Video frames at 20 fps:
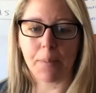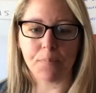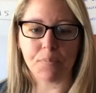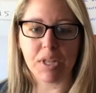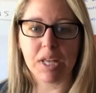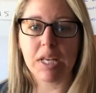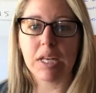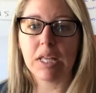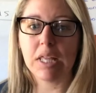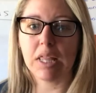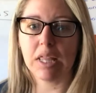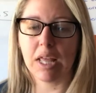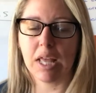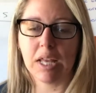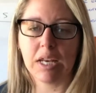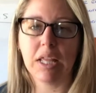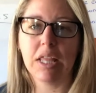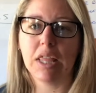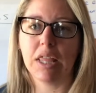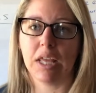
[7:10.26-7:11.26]

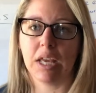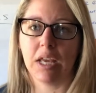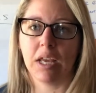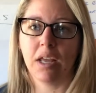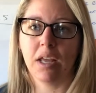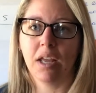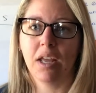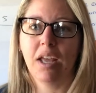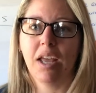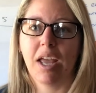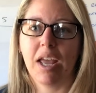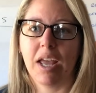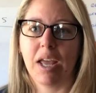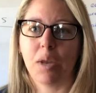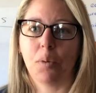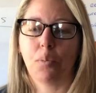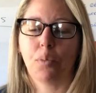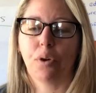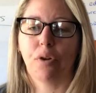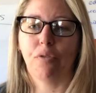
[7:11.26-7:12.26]
anything,
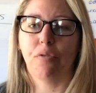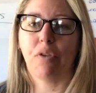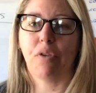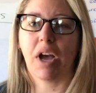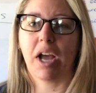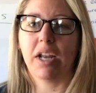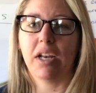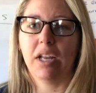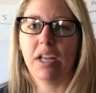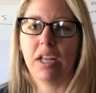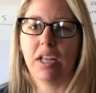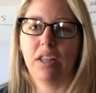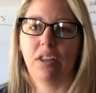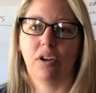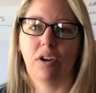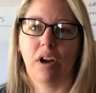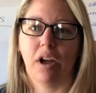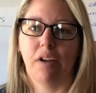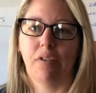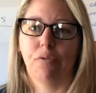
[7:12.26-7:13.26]
and provide
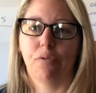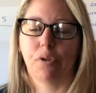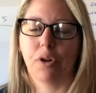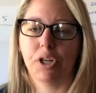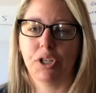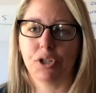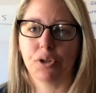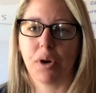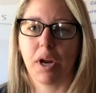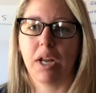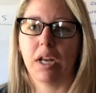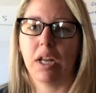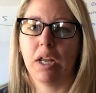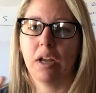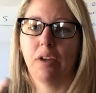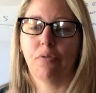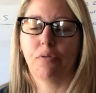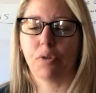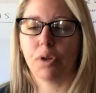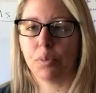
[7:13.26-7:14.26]
either a free training, a
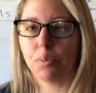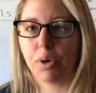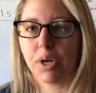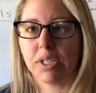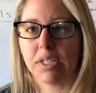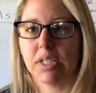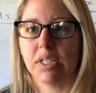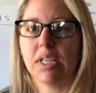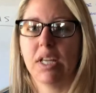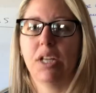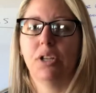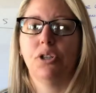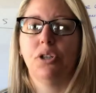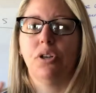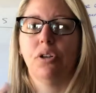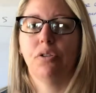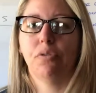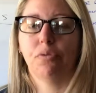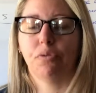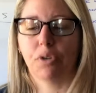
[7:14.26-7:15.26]
free presentation,
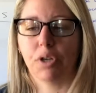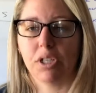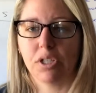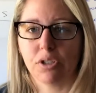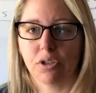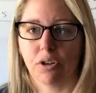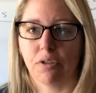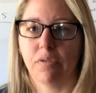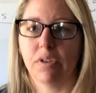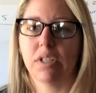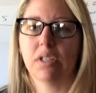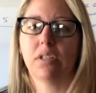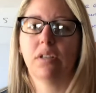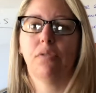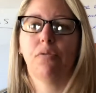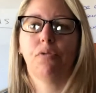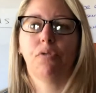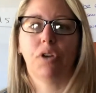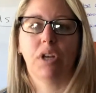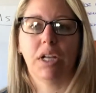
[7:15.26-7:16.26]
a free service, a
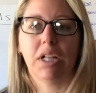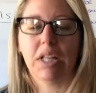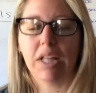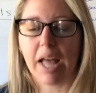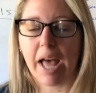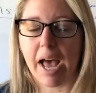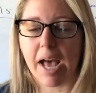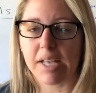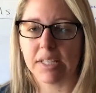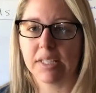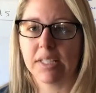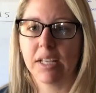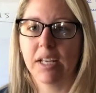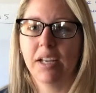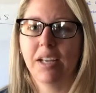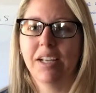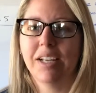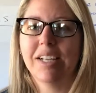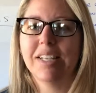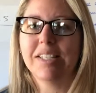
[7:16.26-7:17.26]
free class,
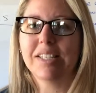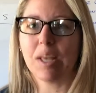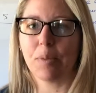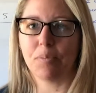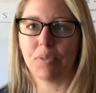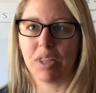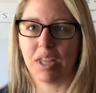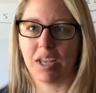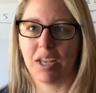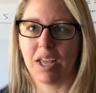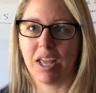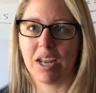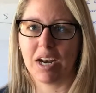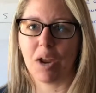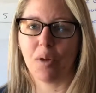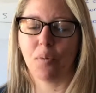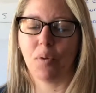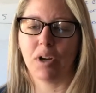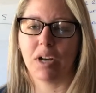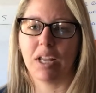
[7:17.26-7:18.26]
something, and I
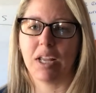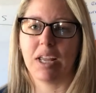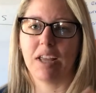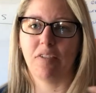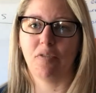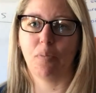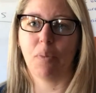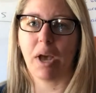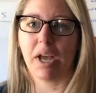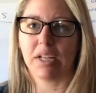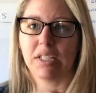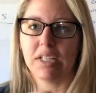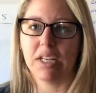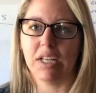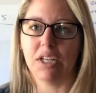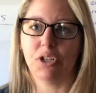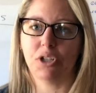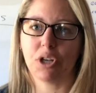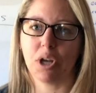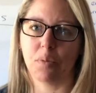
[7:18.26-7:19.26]
want to give back to
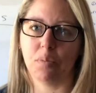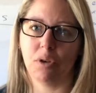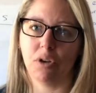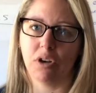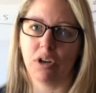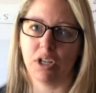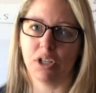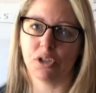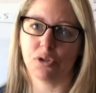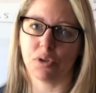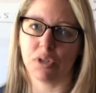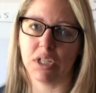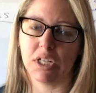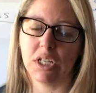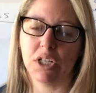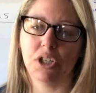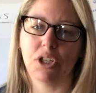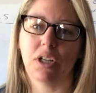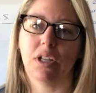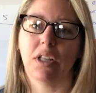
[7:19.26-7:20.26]
each community
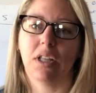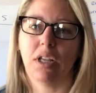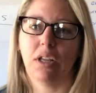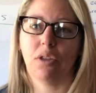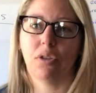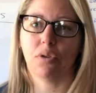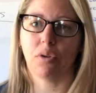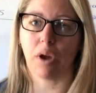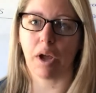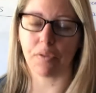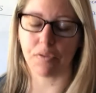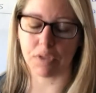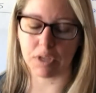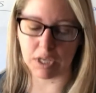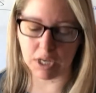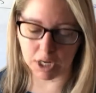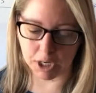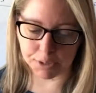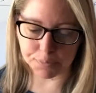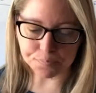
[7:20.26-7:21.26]
strategically throughout the
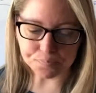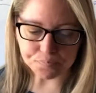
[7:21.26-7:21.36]
year.